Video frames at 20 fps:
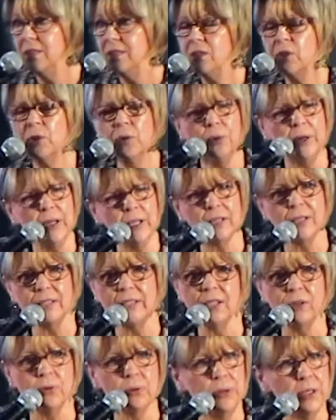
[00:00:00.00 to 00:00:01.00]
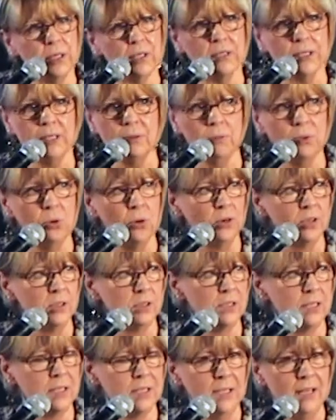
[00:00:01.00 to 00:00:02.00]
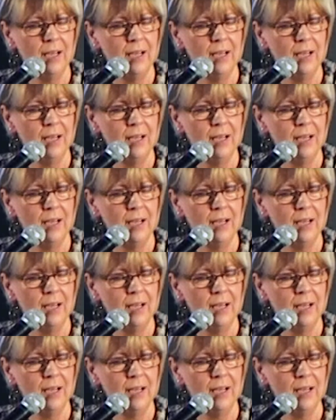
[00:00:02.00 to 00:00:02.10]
Critically important.